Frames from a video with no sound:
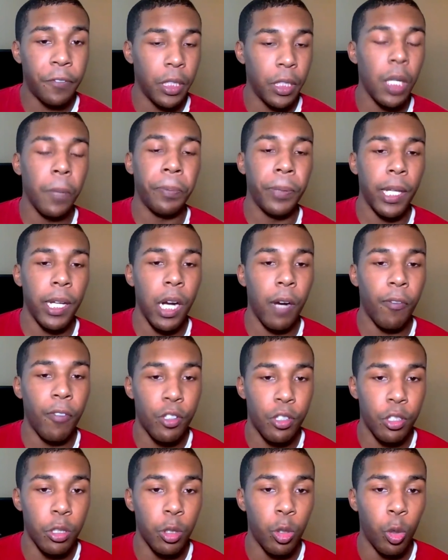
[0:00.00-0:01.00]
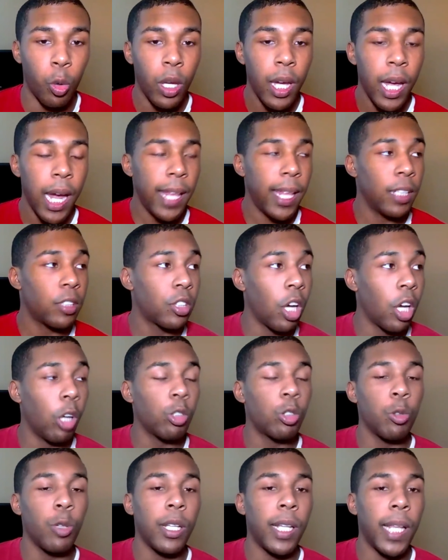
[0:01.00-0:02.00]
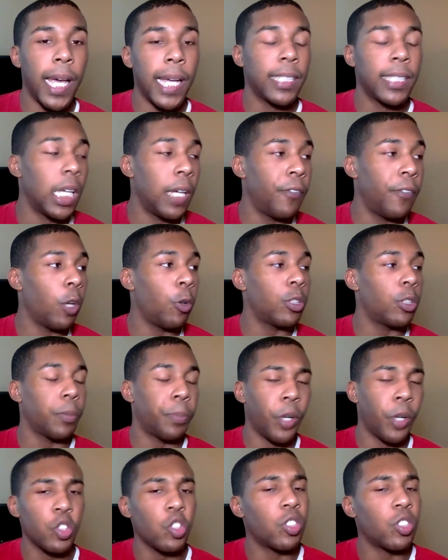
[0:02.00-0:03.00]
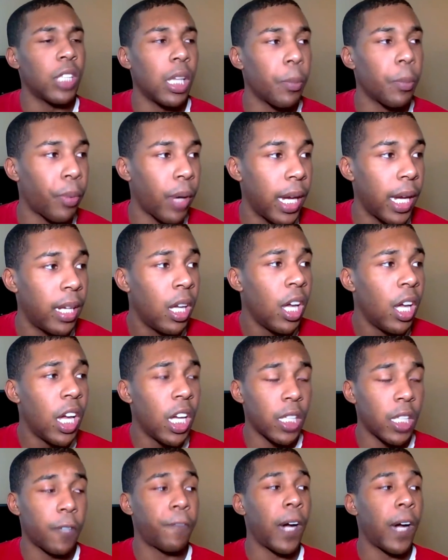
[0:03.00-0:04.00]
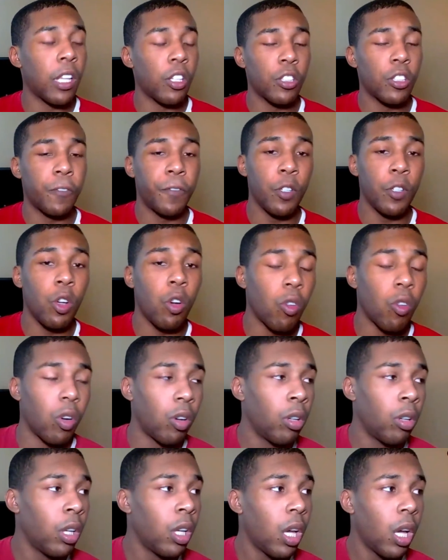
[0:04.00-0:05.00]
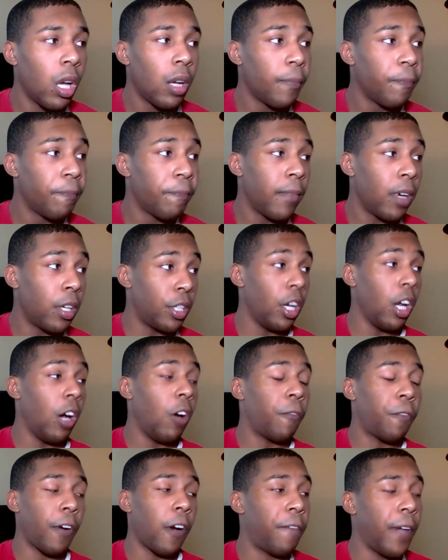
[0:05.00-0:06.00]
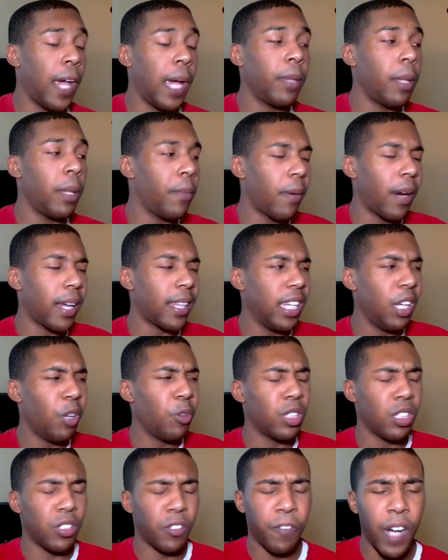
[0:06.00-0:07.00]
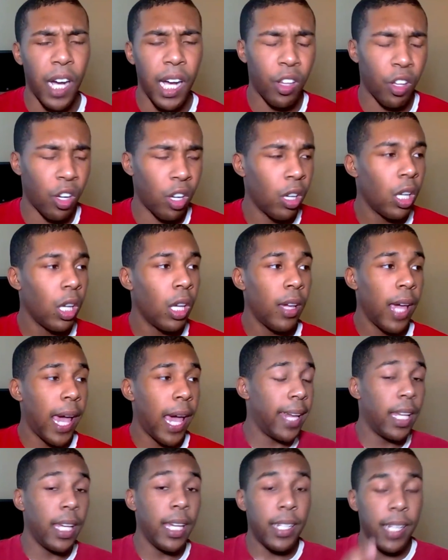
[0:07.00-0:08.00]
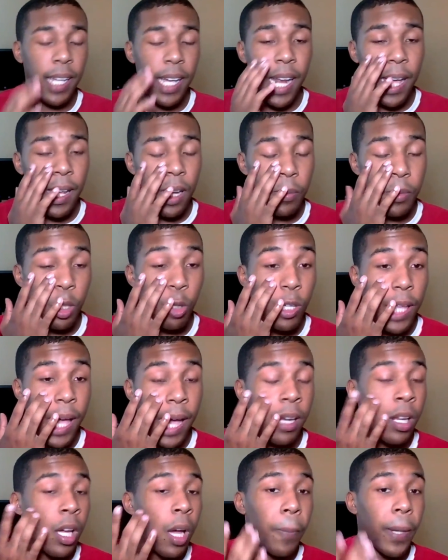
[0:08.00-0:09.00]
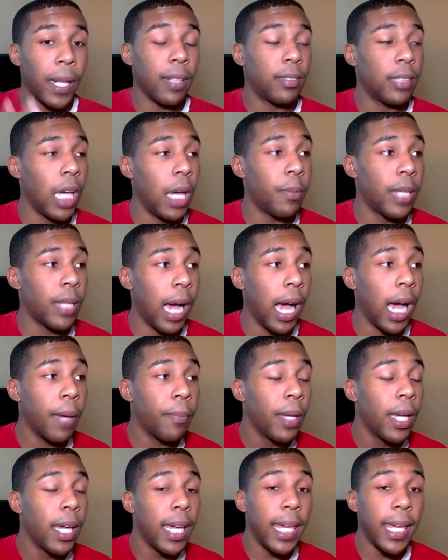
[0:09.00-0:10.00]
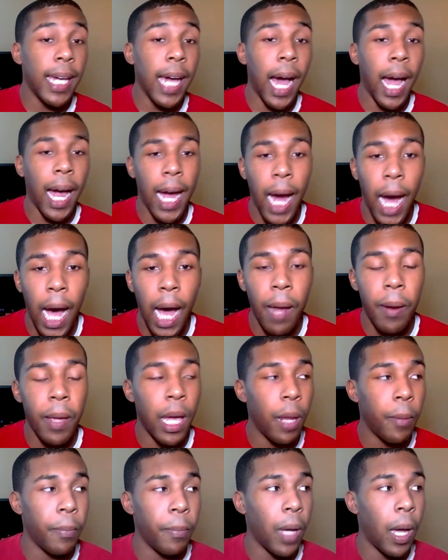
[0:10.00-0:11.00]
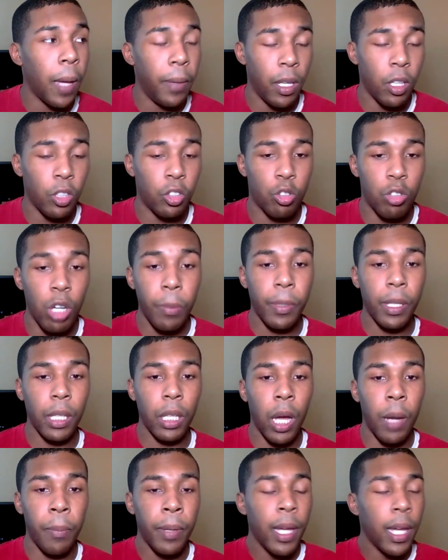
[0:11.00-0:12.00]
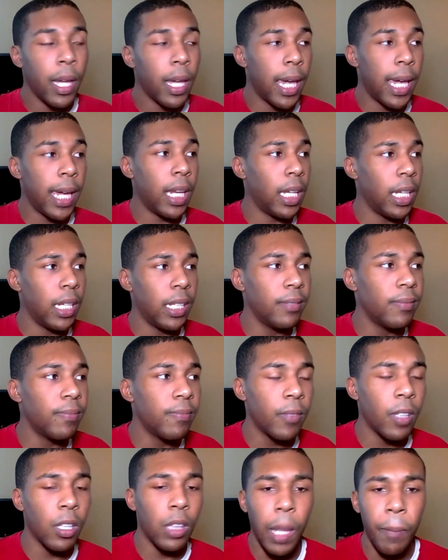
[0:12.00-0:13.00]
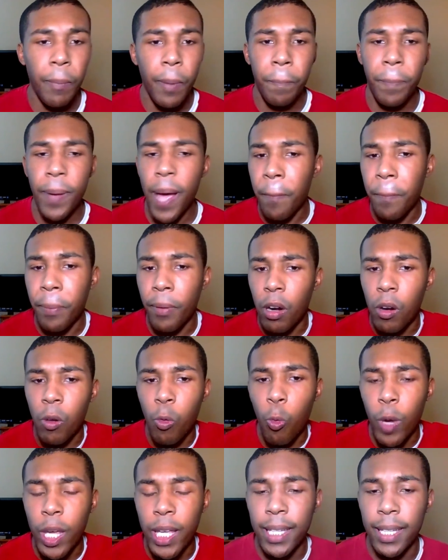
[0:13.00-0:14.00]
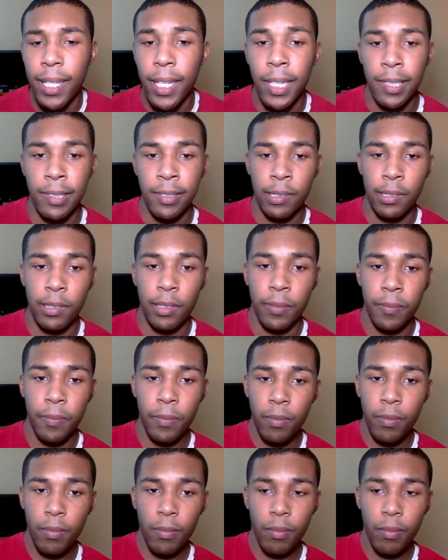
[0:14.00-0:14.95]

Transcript: I've seen a player ever do. And that's go to Atlanta, even though he's supposed to celebrate his father's funeral, you know, for a family member. I think it was his father. And he did end up doing that. But at the same time, he got caught in a strip club eating lemon pepper wings.